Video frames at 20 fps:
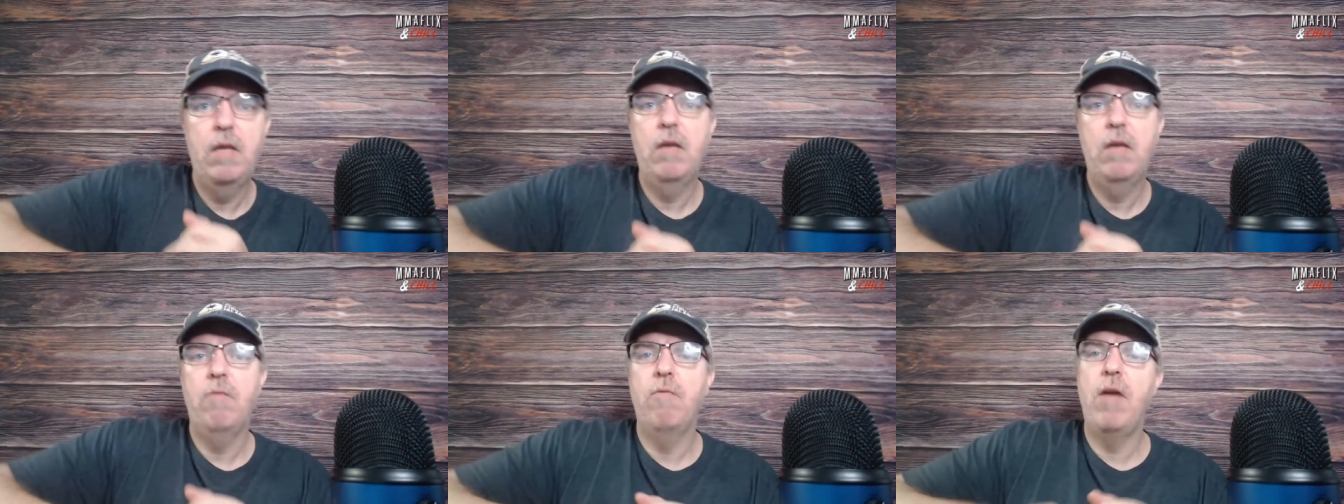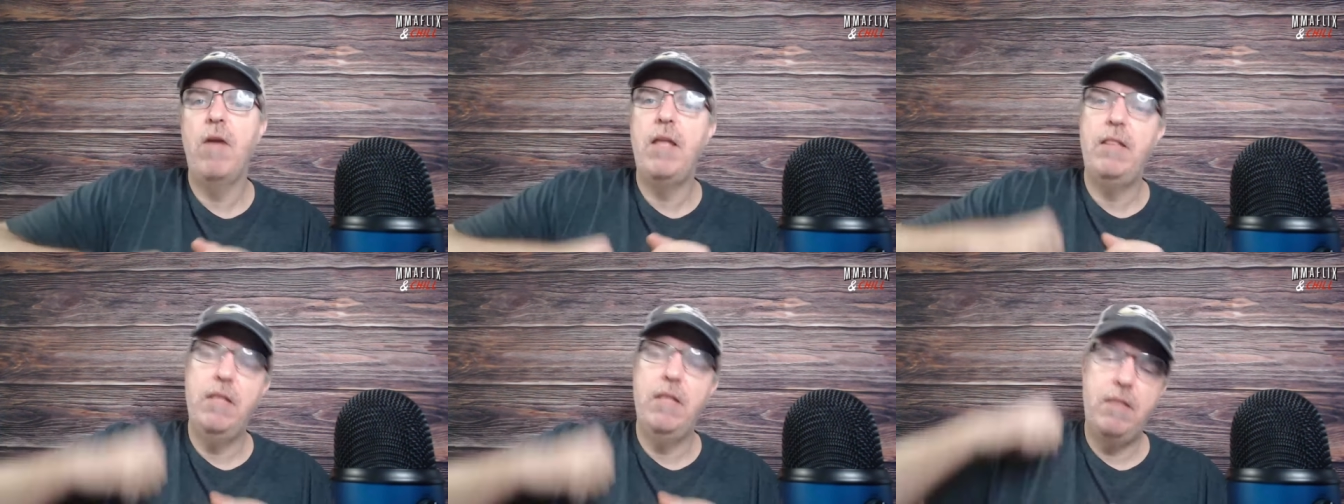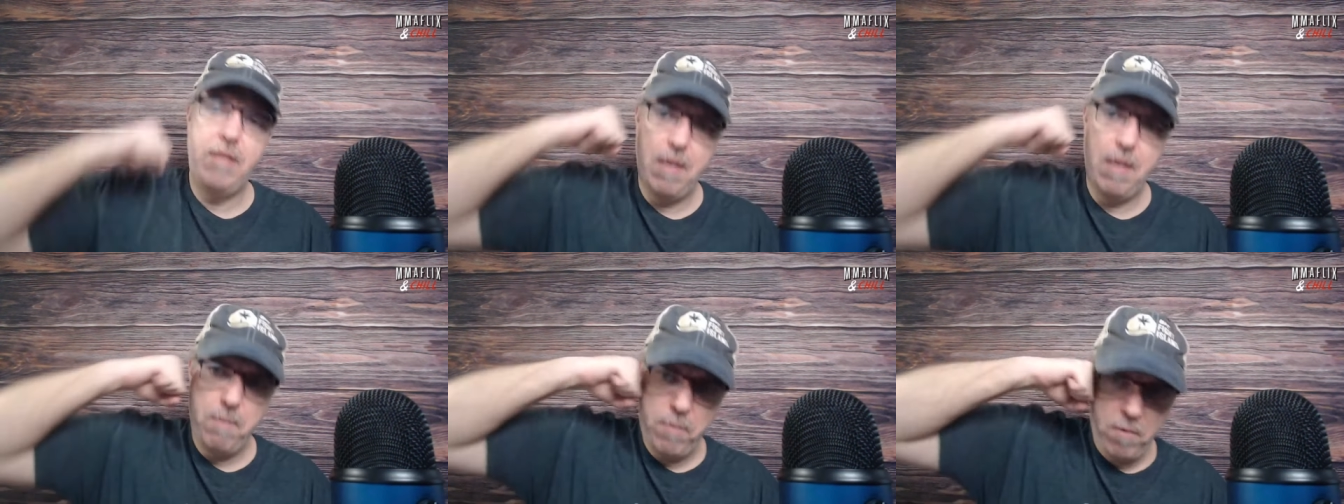right in the
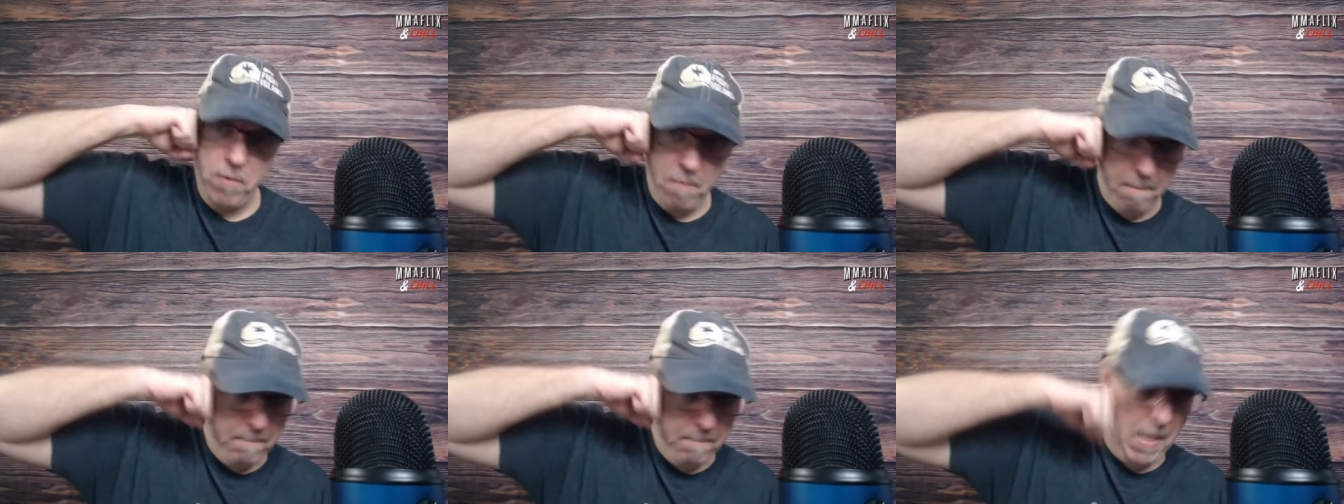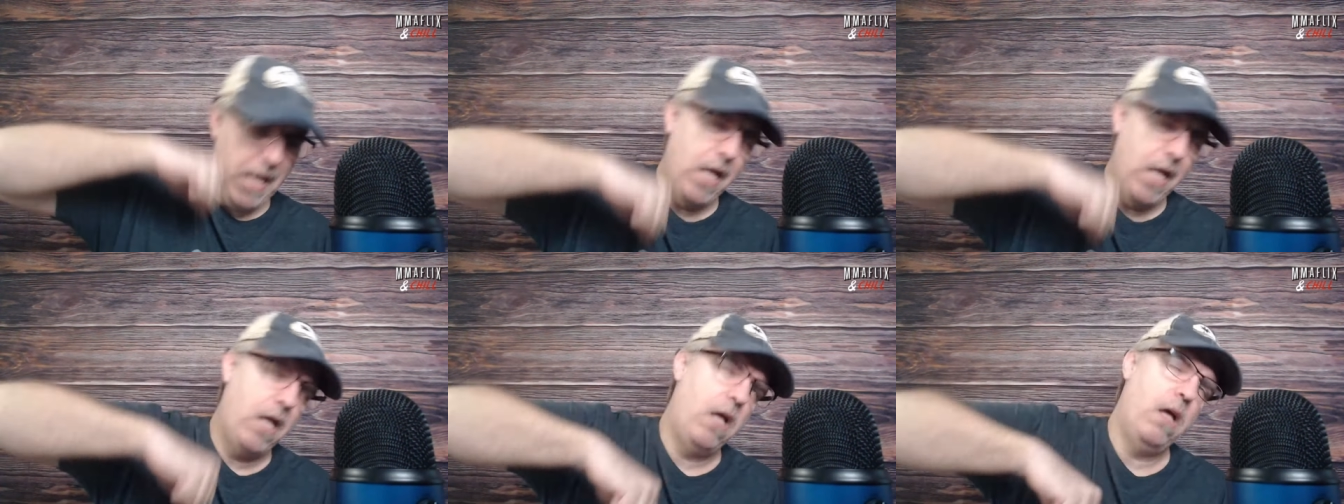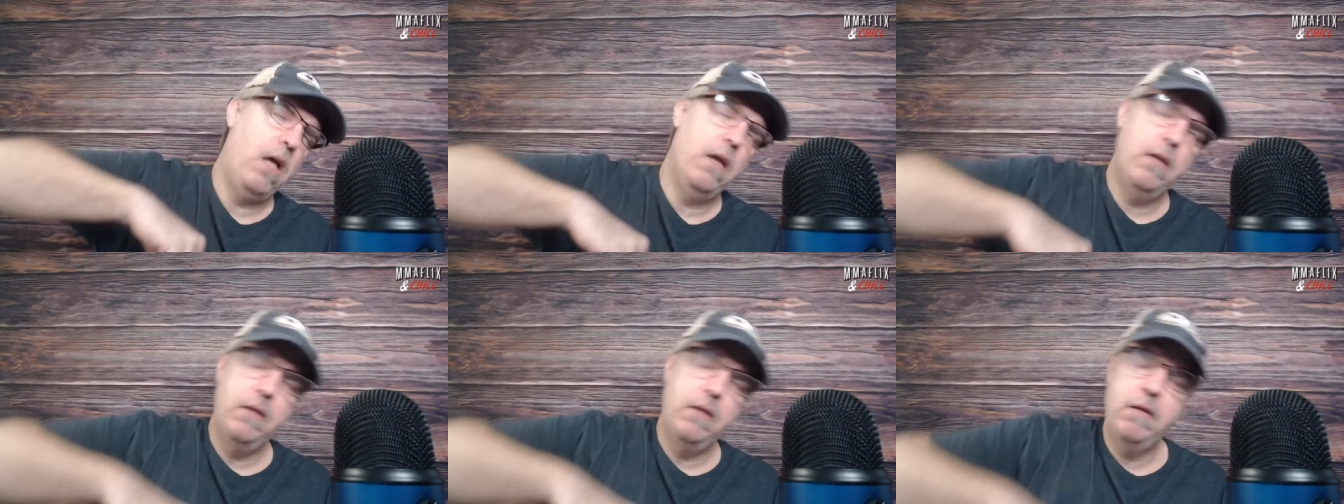temple.
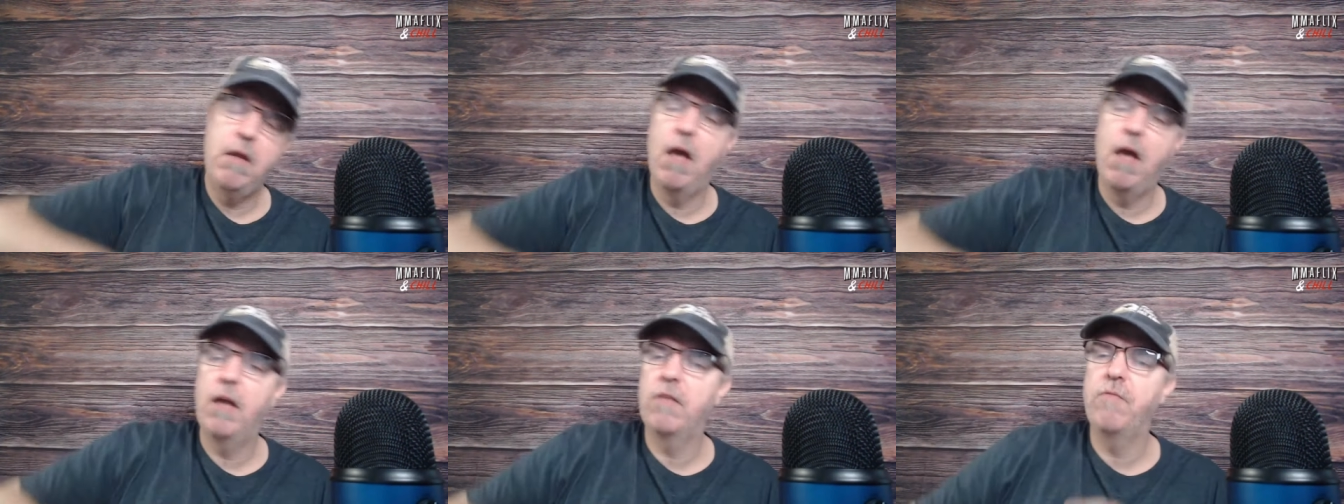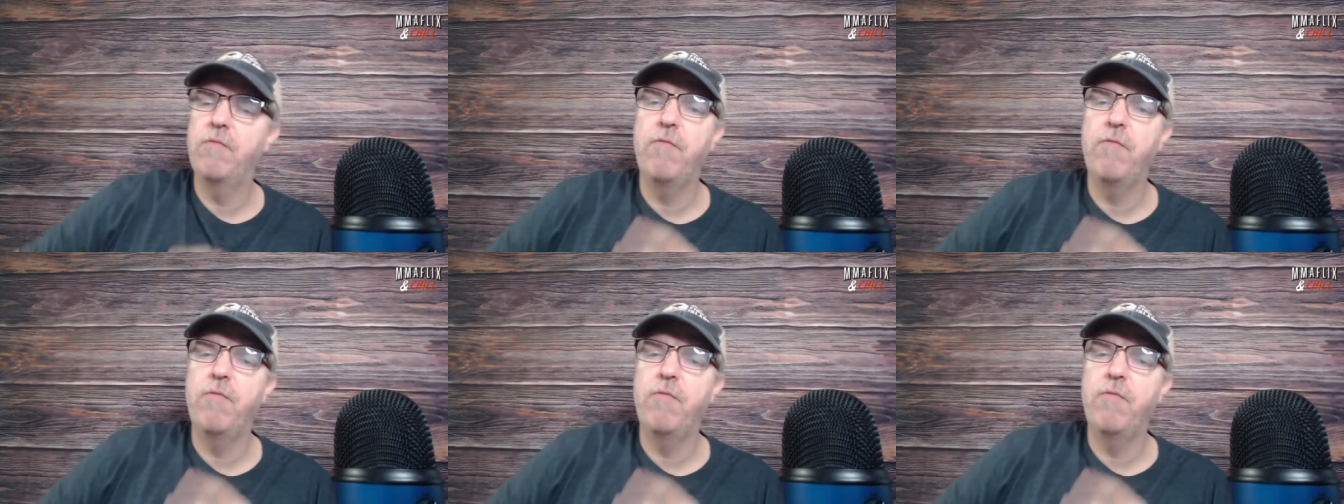Bah! Knocks